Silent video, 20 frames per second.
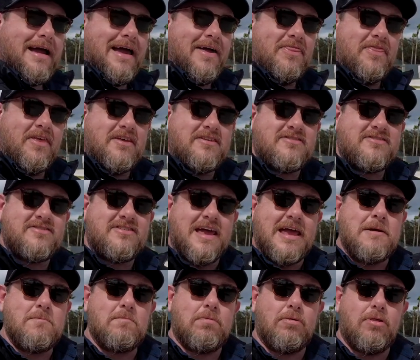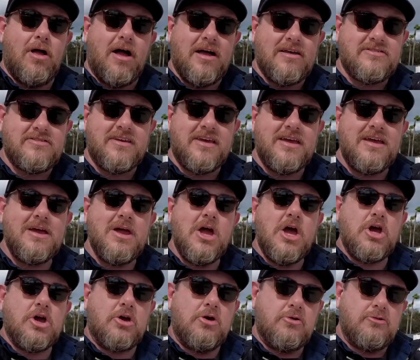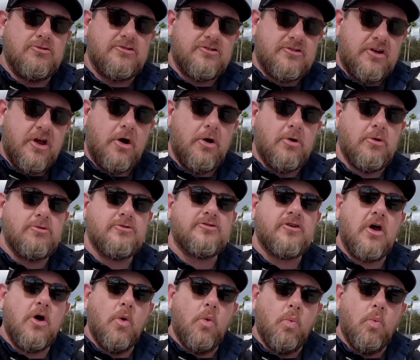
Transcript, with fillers: in the same plaza, Cousteau's